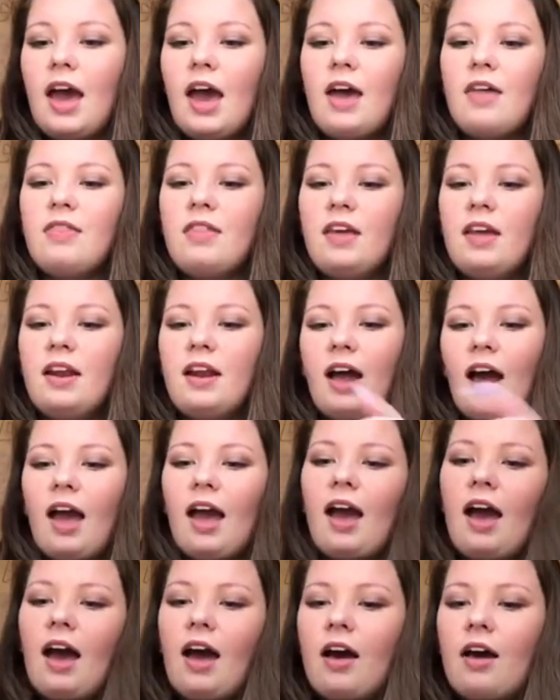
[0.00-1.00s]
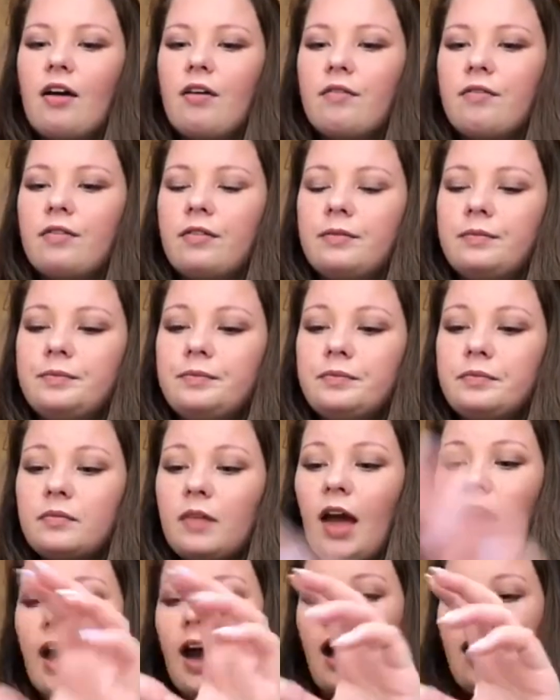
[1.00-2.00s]
And then I have,
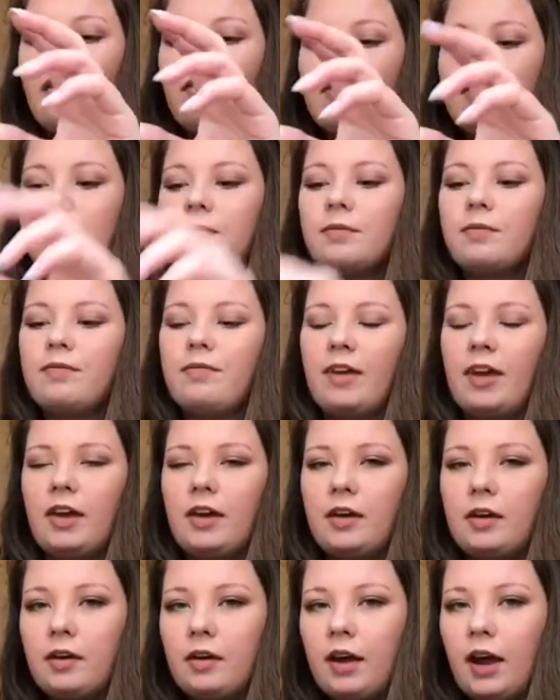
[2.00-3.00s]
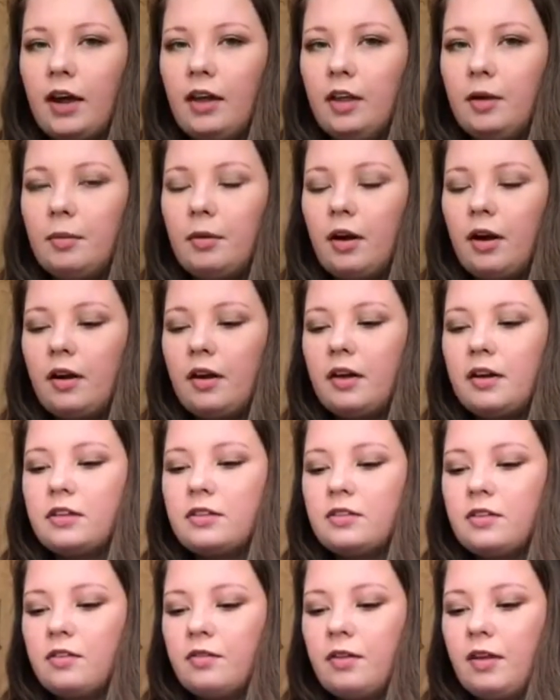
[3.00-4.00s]
I have some fake Kylie products,